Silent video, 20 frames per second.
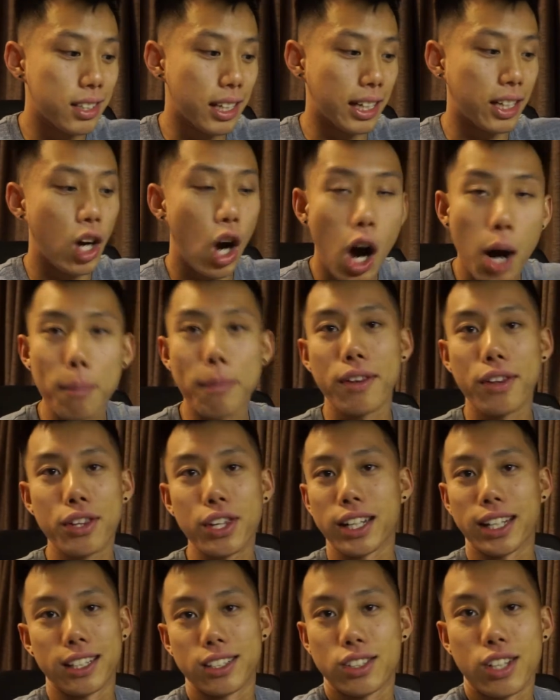a common
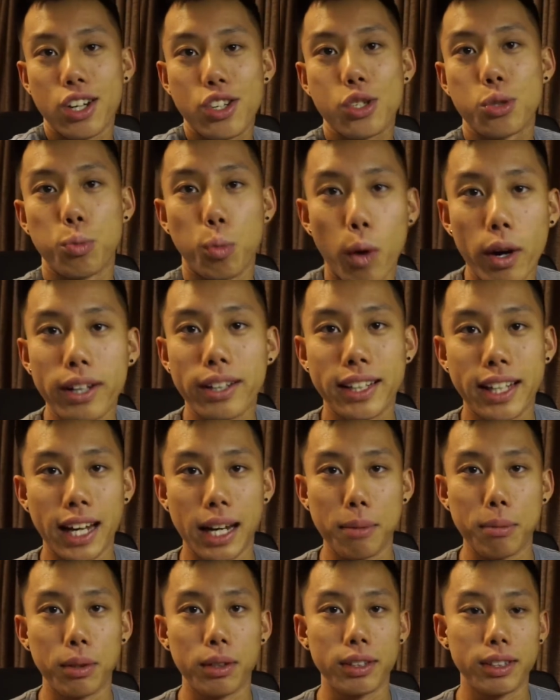thing. It's not just one
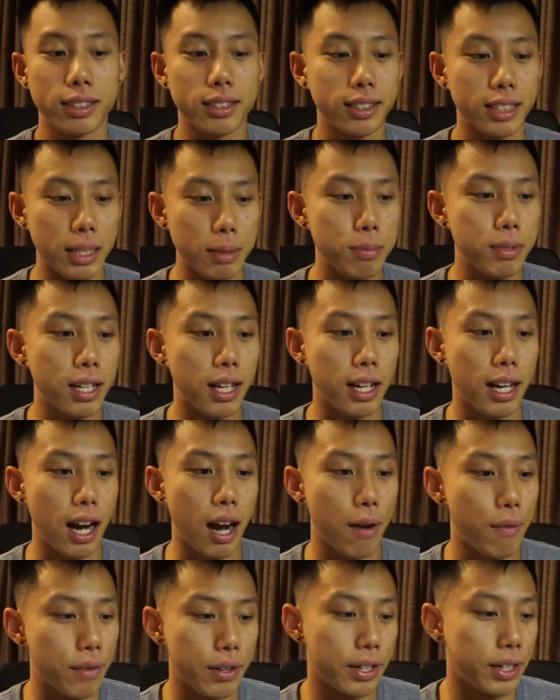cable. It seems that
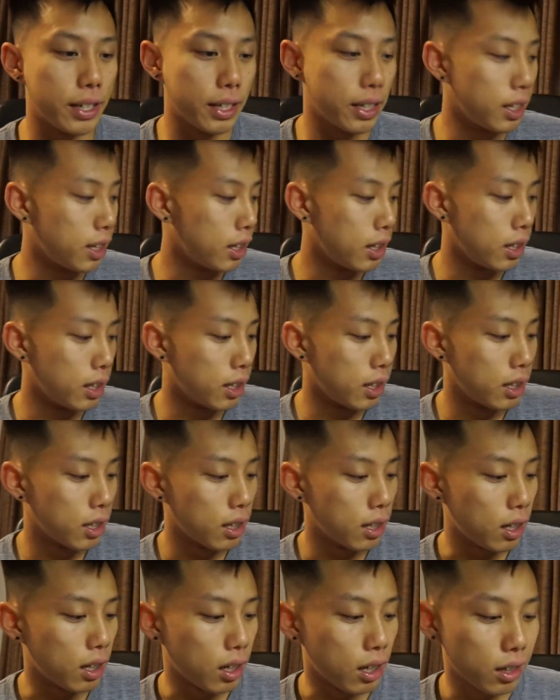every
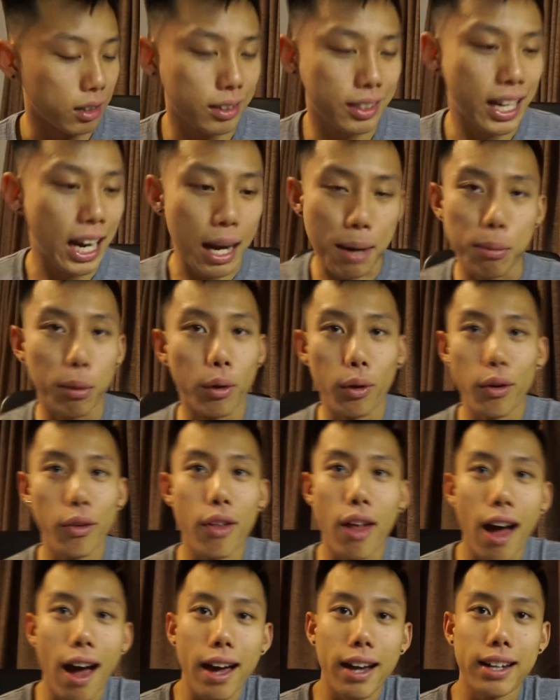cable
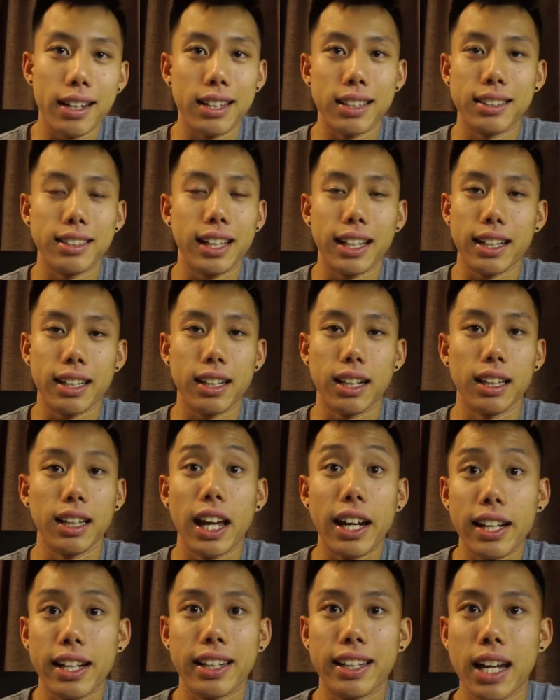that is like a
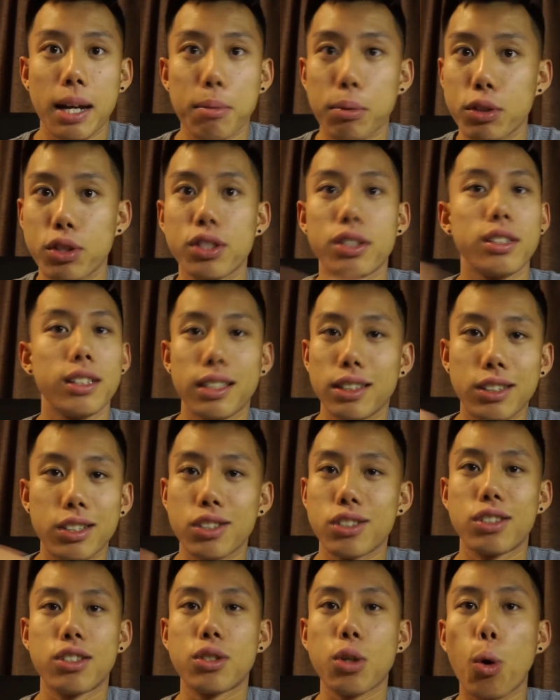lightning cable is
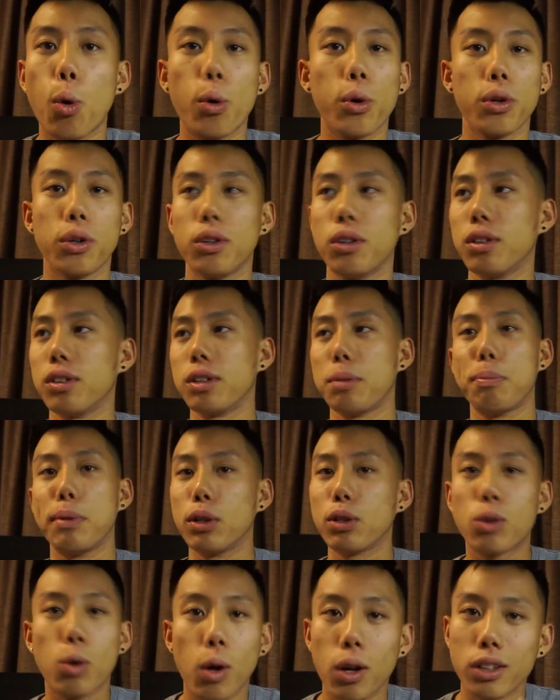just total. The
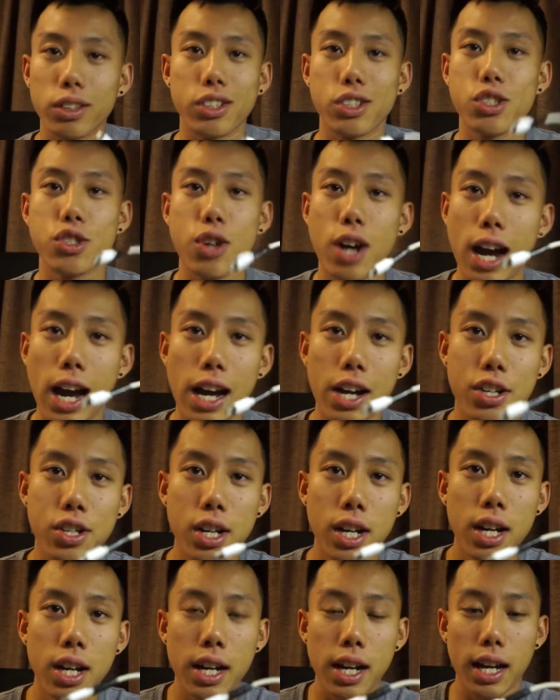build quality is trash.
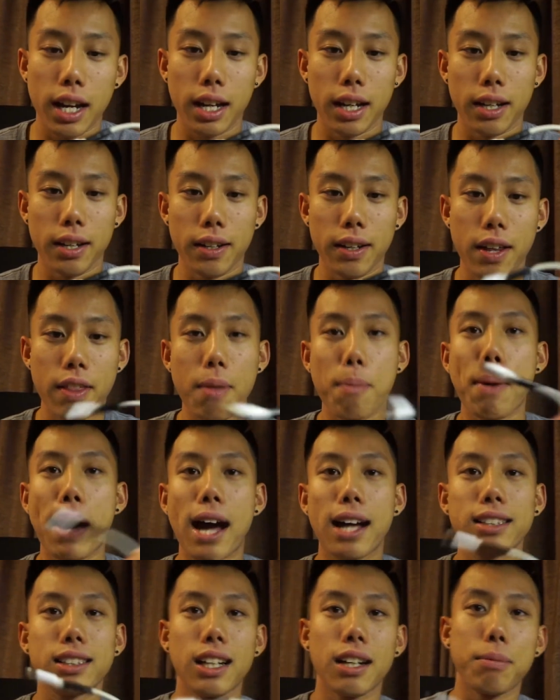And in the
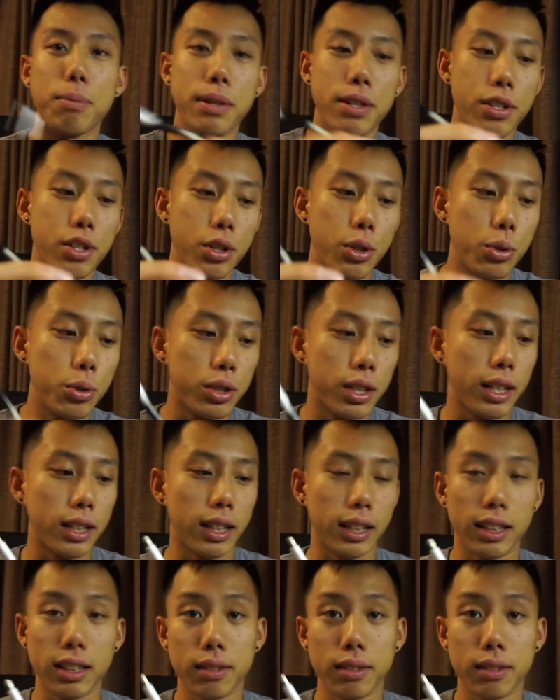past, I've been using,